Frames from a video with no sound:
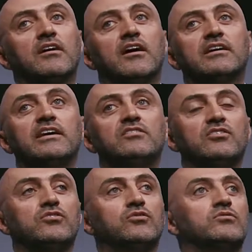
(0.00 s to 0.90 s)
a great
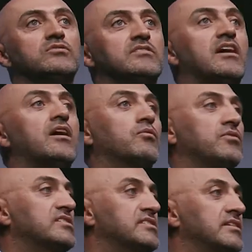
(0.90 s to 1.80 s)
news, now
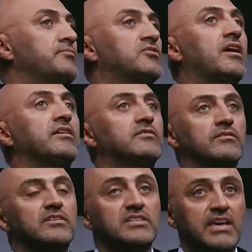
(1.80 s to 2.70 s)
the script writer,
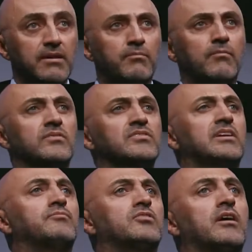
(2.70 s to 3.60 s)
the same
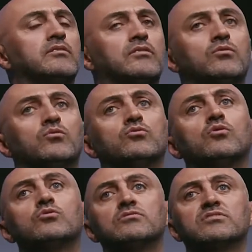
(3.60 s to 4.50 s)
script writer who
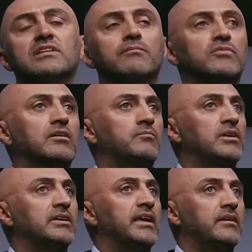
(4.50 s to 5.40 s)
wrote Slumdog
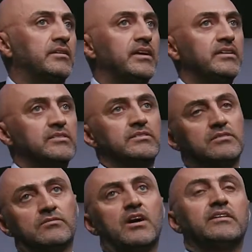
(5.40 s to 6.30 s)
Millionaire
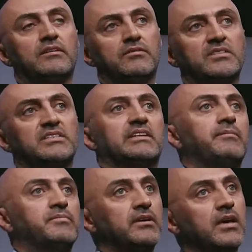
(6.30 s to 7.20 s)
is writing the
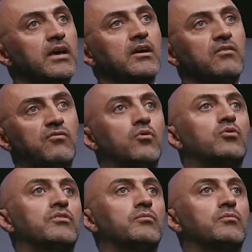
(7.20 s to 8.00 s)
script for the